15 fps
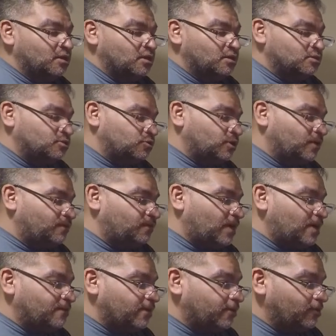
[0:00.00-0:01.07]
So you have
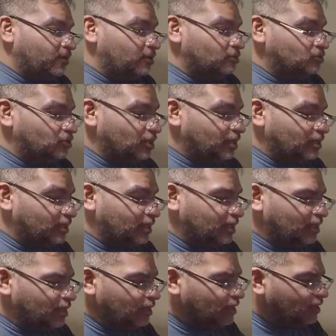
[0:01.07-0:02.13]
5 Hour Energy on
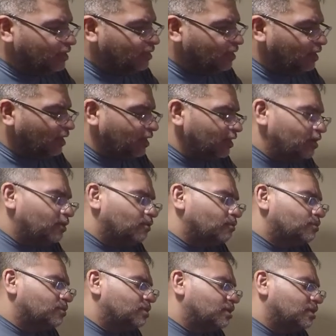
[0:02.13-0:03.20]
that, and I
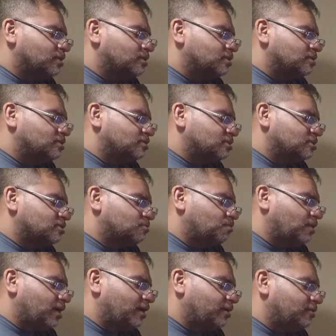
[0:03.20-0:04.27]
don't think this
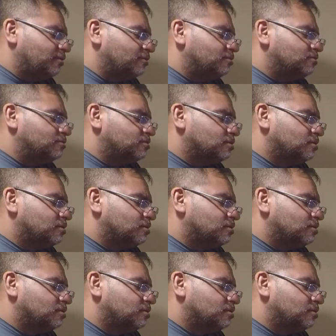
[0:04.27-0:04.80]
expires.